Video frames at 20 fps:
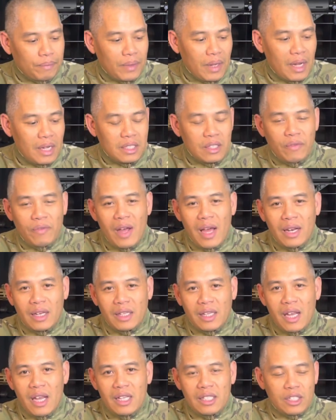has a valid
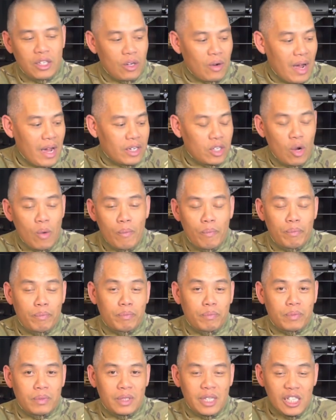case. I don't
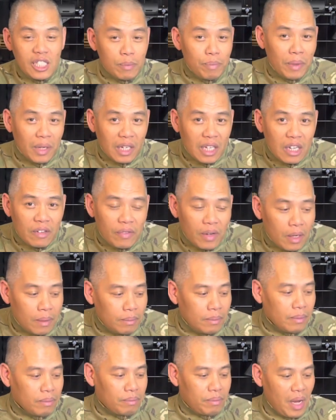disbelieve
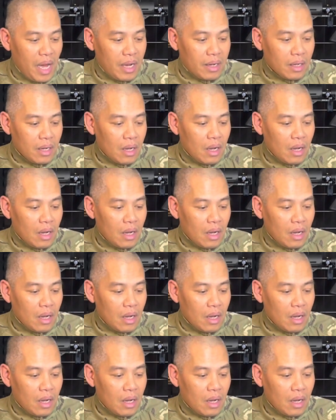him, but